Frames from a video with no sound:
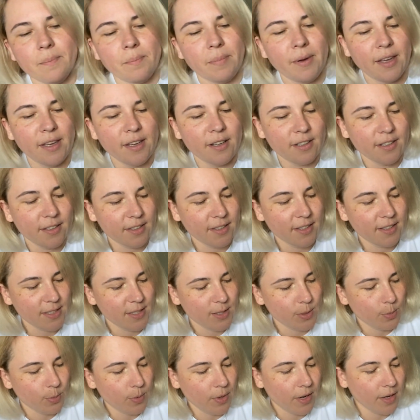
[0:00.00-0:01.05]
pair
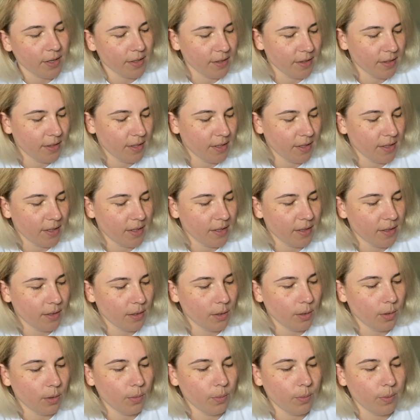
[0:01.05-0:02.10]
this one
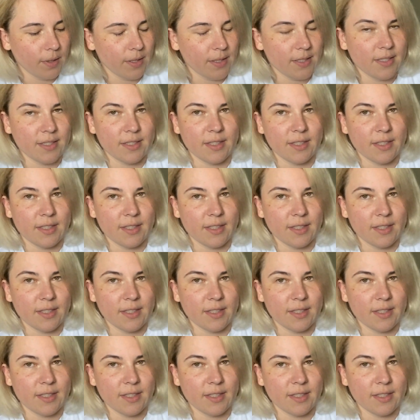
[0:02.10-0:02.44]
with